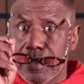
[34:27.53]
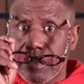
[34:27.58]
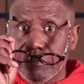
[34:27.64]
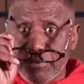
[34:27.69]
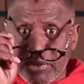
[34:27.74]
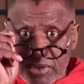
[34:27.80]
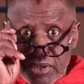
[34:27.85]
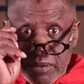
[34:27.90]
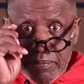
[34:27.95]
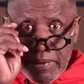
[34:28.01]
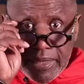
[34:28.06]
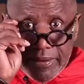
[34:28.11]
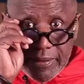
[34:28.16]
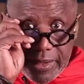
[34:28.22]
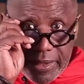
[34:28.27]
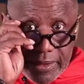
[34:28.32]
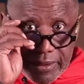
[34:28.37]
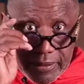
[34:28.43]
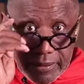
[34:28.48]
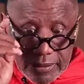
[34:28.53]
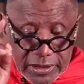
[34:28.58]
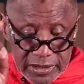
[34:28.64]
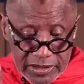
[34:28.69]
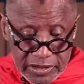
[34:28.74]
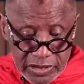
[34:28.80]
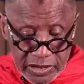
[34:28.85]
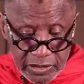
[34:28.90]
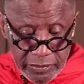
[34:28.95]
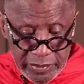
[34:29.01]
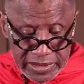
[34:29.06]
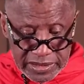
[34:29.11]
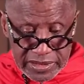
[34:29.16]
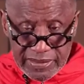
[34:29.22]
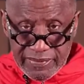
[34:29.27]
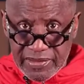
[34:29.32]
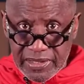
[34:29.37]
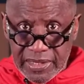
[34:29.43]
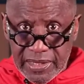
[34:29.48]
I'm just about there. Listen to the
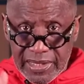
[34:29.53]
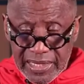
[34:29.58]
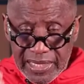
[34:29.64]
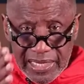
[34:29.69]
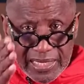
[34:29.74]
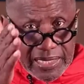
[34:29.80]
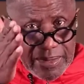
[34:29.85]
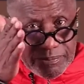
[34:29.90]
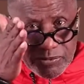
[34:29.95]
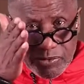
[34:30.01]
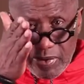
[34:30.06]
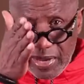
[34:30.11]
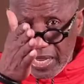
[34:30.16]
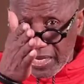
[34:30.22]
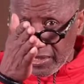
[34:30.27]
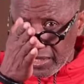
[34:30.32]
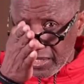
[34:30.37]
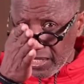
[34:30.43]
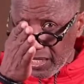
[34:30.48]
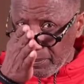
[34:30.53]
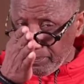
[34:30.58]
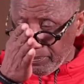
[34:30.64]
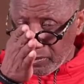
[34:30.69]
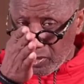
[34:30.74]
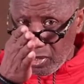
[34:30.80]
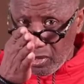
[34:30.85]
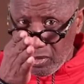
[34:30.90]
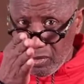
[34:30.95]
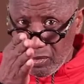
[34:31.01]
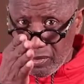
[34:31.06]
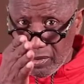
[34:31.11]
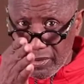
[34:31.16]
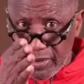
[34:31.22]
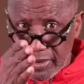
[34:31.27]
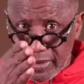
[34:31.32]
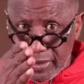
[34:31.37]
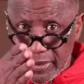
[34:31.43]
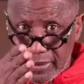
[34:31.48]
rest of it. And I'm trying to help
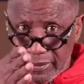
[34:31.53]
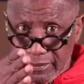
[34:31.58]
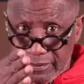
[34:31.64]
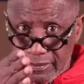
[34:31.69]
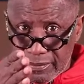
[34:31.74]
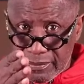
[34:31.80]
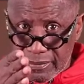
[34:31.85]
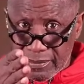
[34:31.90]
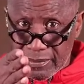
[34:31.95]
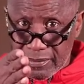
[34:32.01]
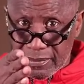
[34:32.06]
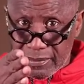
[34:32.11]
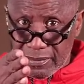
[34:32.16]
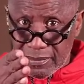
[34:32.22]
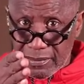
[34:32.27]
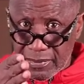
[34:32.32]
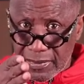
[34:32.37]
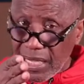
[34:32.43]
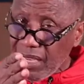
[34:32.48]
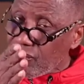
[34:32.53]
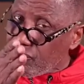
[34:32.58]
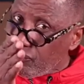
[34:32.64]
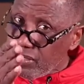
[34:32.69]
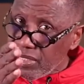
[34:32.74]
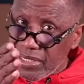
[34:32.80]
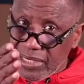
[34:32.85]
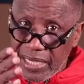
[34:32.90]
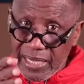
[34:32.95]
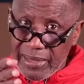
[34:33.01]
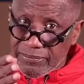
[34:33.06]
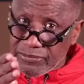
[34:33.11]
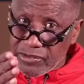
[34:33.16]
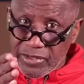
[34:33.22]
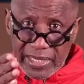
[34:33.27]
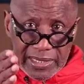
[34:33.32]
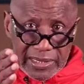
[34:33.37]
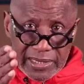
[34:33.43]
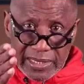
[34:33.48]
y'all. I really
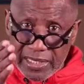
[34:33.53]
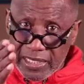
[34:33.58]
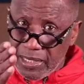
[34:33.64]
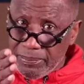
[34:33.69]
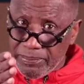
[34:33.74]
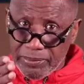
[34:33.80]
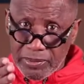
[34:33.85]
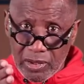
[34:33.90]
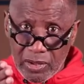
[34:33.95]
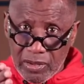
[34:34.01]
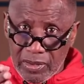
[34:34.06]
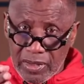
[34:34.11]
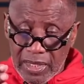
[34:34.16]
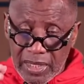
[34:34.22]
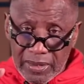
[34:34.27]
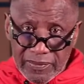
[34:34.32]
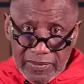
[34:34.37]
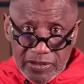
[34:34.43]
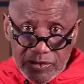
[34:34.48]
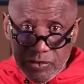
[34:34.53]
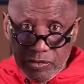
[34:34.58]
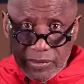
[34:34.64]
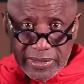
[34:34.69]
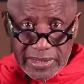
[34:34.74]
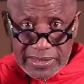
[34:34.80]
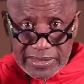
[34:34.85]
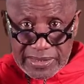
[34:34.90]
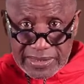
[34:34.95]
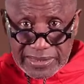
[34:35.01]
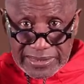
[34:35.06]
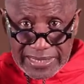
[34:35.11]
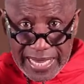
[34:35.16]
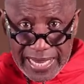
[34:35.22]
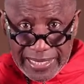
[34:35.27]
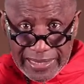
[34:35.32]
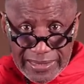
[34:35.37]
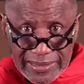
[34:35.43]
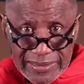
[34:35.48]
am trying to help y'all that you can
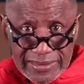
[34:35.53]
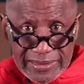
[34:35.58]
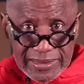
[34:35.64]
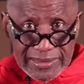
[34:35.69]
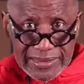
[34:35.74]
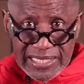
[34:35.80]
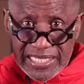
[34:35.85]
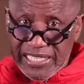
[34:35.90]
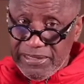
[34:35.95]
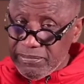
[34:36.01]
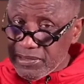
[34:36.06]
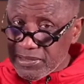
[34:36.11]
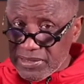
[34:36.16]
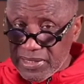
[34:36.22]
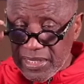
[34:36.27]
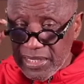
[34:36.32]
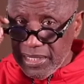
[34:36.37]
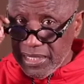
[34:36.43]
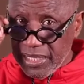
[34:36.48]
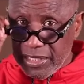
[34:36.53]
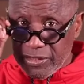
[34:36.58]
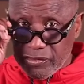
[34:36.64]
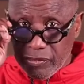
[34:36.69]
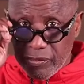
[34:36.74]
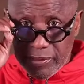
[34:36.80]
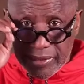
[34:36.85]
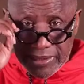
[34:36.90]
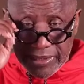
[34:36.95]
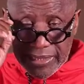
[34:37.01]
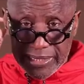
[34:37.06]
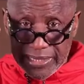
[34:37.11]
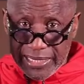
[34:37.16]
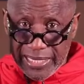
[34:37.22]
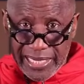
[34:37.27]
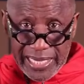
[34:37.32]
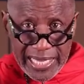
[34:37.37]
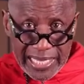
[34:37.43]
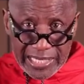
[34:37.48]
silence the demons and certainly
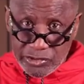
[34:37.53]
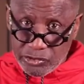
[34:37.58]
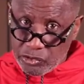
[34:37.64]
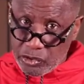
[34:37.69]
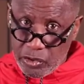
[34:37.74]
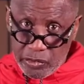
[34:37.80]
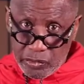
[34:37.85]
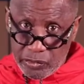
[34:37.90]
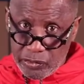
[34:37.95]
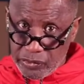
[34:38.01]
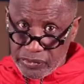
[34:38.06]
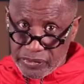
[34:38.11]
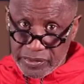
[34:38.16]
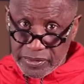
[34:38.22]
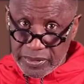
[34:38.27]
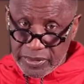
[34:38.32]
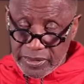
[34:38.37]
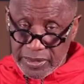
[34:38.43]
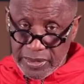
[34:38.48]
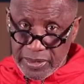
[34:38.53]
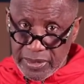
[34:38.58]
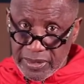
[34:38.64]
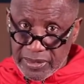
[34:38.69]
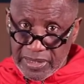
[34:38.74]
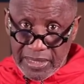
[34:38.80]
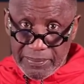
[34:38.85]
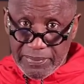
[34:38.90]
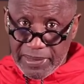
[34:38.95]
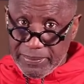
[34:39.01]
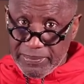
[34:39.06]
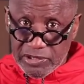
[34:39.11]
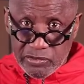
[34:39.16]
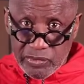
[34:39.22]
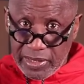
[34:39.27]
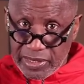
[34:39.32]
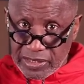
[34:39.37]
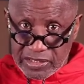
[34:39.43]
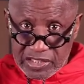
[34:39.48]
any externals that may be
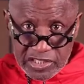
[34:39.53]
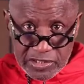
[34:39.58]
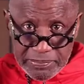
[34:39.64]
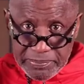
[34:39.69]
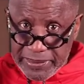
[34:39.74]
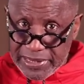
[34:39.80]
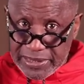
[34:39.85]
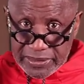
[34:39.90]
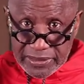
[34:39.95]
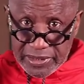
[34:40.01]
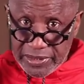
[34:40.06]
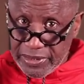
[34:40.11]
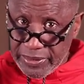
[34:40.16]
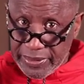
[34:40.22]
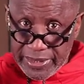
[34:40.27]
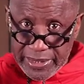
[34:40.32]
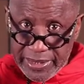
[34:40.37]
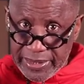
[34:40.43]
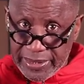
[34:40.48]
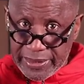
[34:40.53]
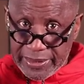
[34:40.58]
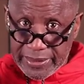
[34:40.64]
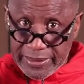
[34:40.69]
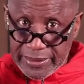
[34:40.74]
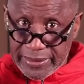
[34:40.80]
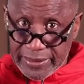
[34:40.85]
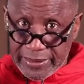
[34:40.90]
trying to speak to your head.